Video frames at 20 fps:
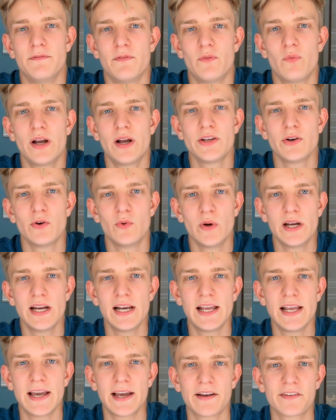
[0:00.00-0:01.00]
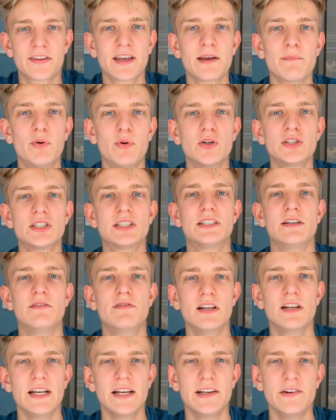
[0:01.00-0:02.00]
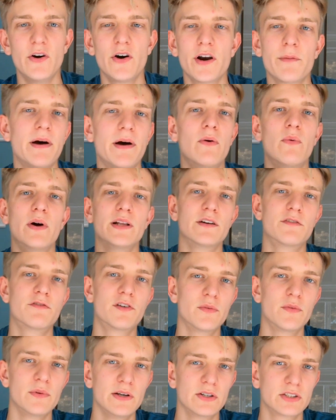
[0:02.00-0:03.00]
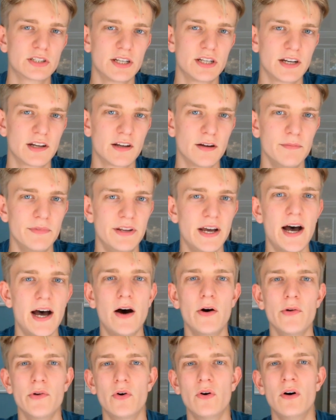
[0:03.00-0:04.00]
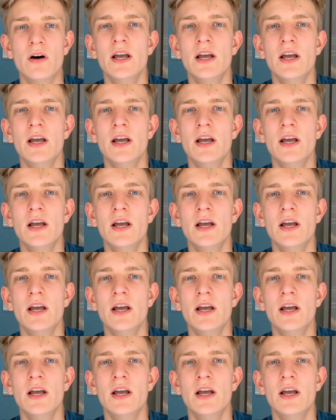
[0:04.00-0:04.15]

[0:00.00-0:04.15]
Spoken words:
when you're wheeling, think positively, not about when your front wheel is going to come down or